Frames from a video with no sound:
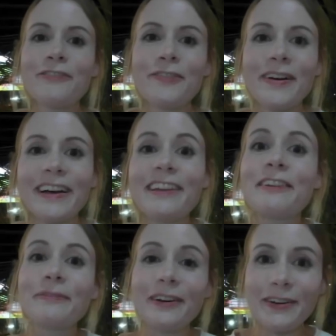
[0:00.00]

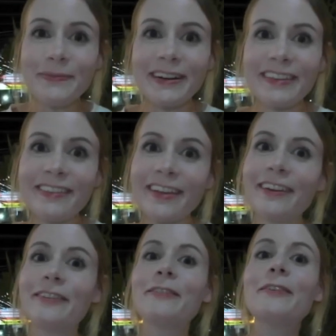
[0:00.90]
everyone, welcome back to the
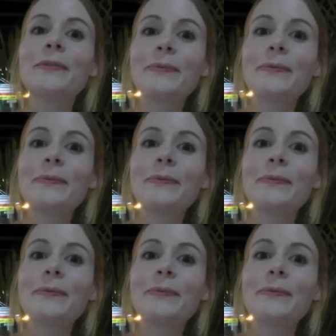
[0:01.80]
channel.